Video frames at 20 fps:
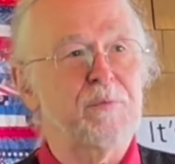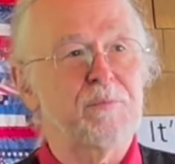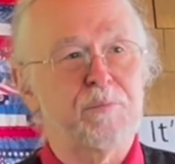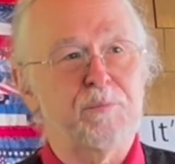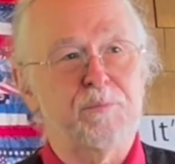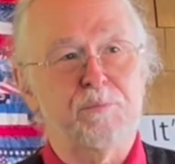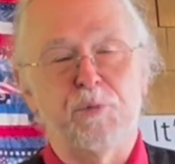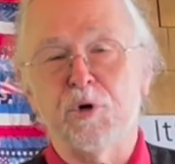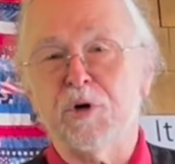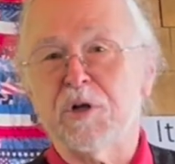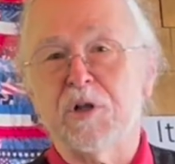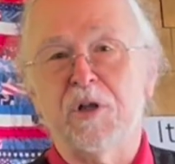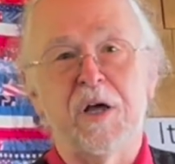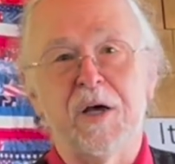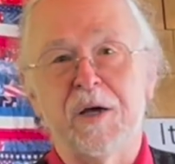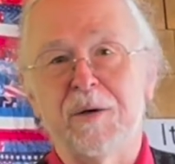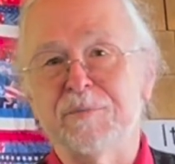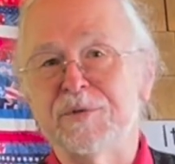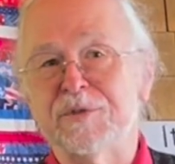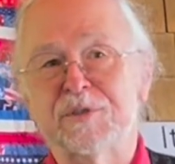book
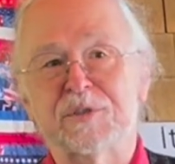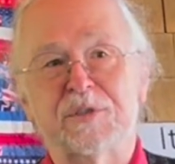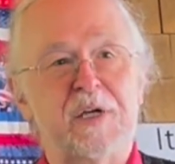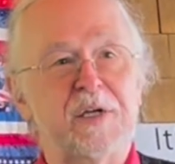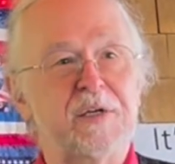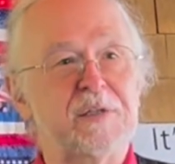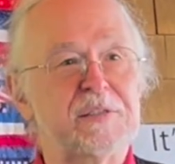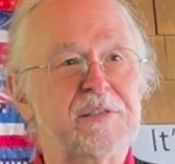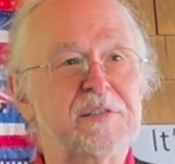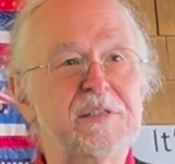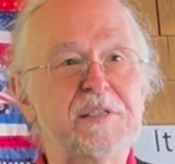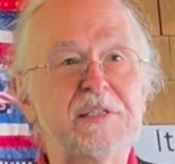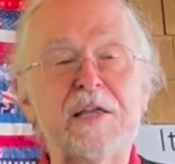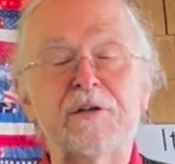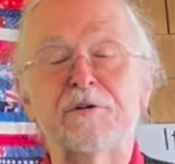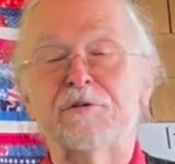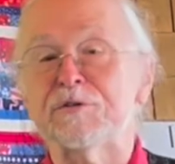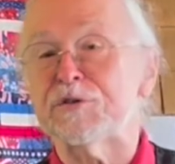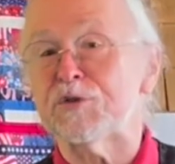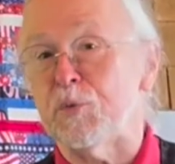clubs,
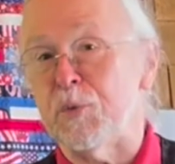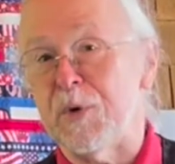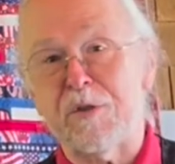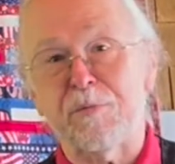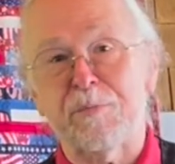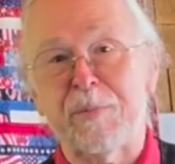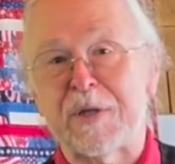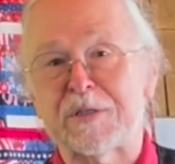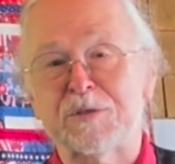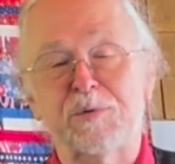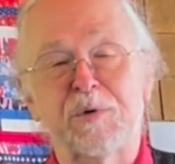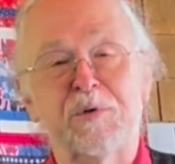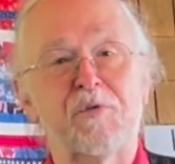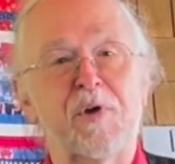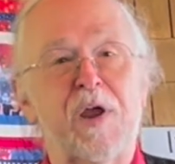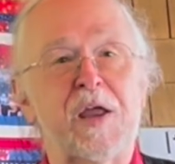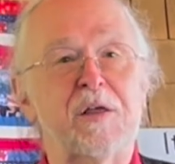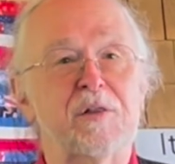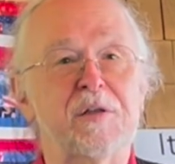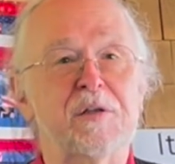dinners with Benjamin
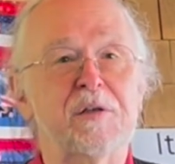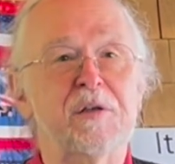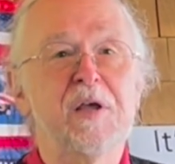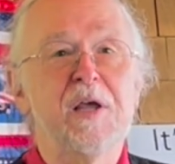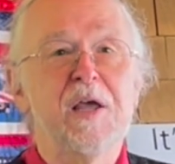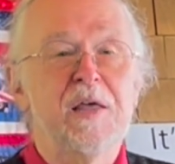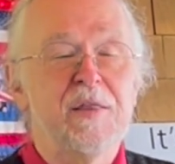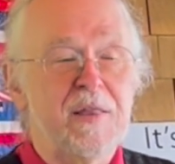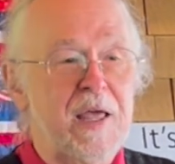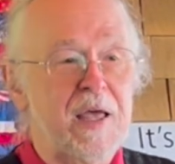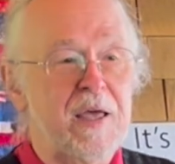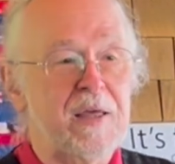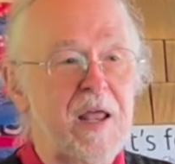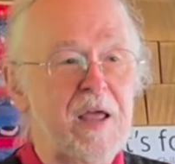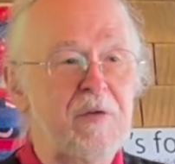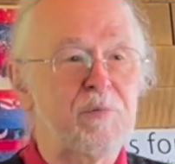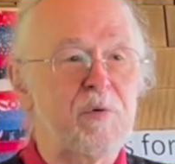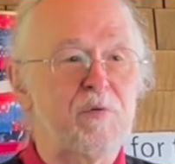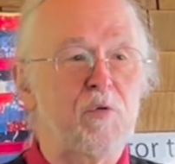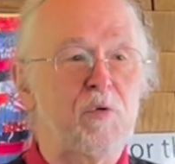Franklin, and I
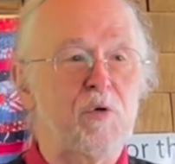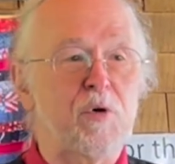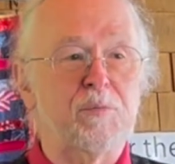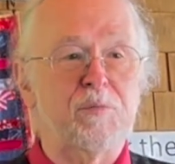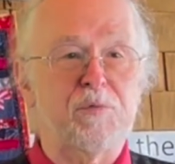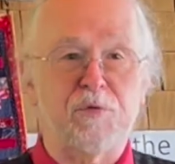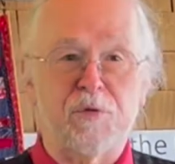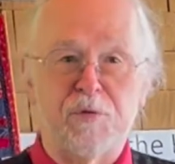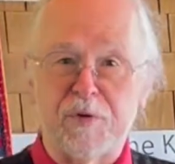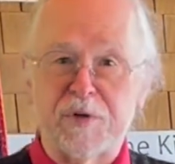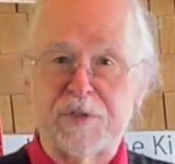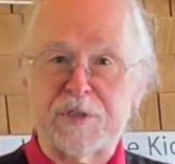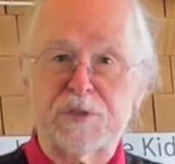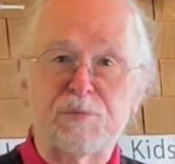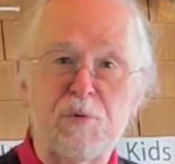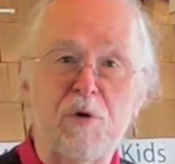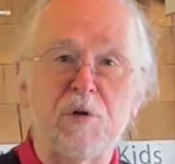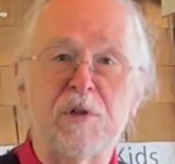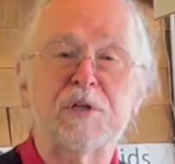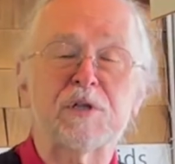perform for very
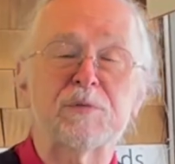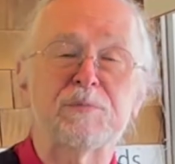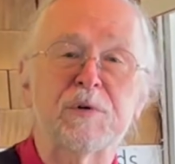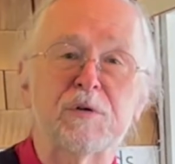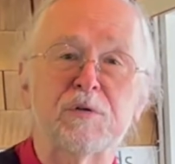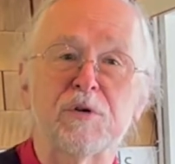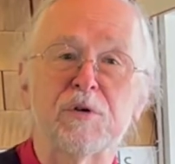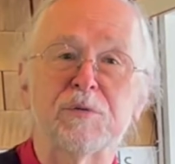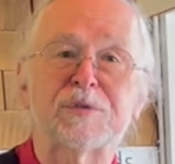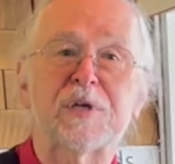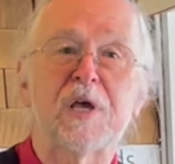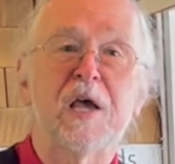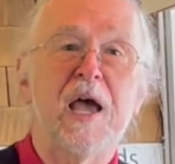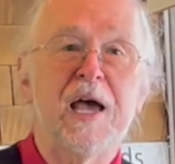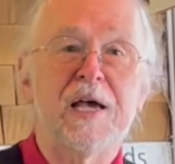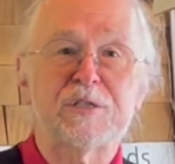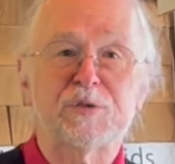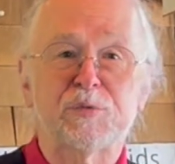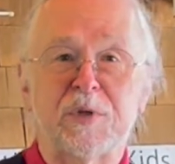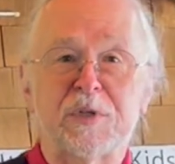small intimate groups
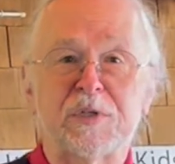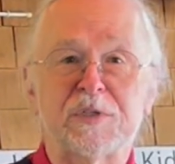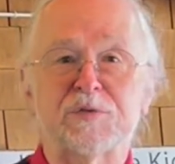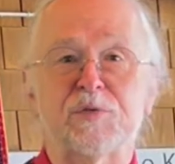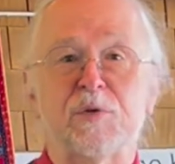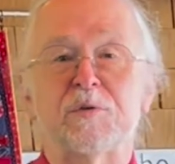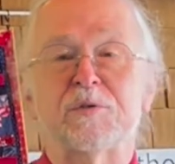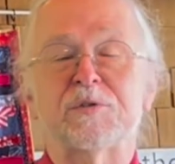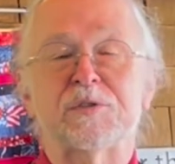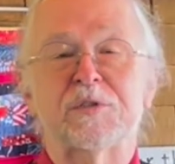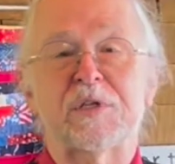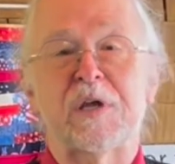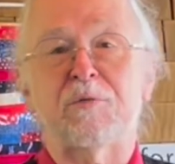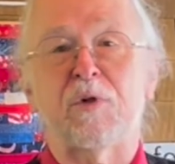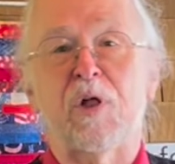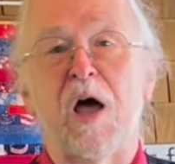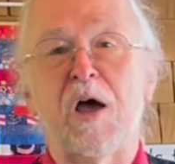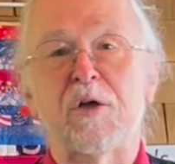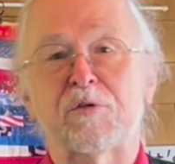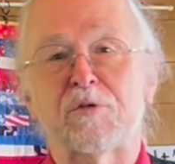as well as for several
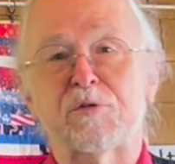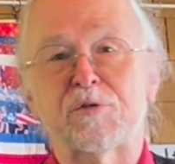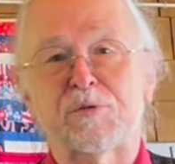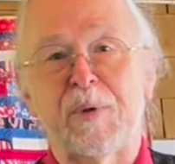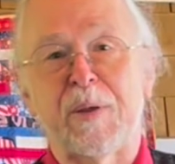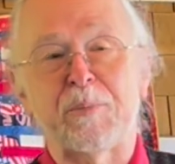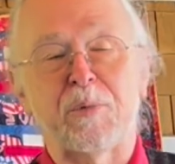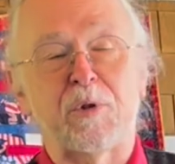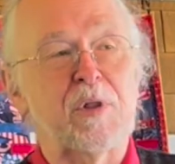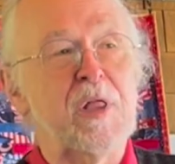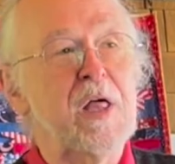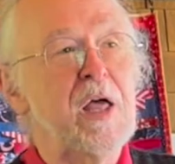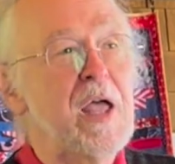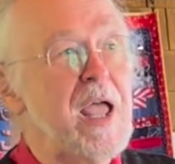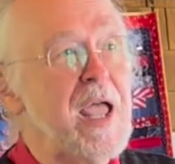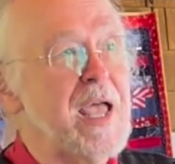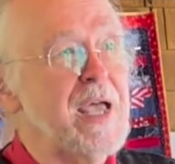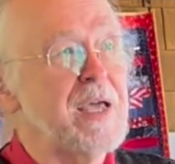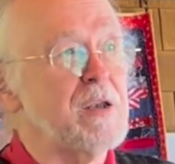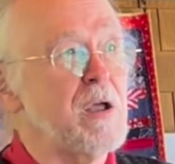hundred people
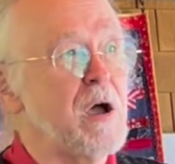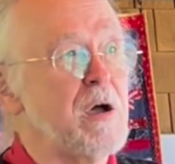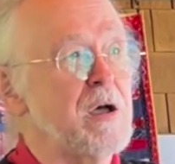and